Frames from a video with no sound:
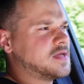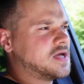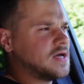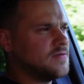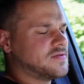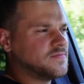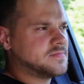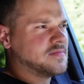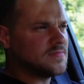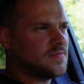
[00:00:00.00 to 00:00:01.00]
have
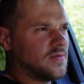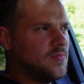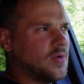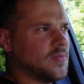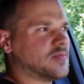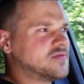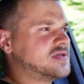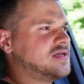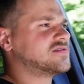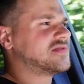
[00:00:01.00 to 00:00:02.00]
the problem of
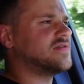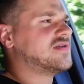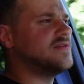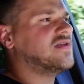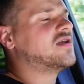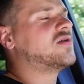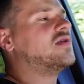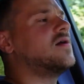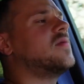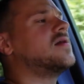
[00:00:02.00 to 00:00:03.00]
needing to adjust the
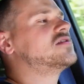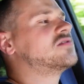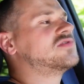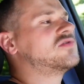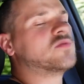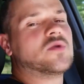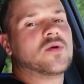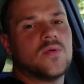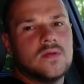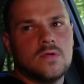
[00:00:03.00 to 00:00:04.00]
EGR rate for a
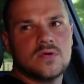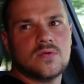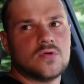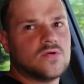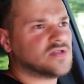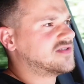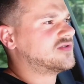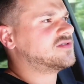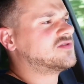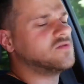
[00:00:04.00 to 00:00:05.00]
particulate filter
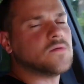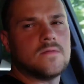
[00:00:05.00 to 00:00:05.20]
regeneration.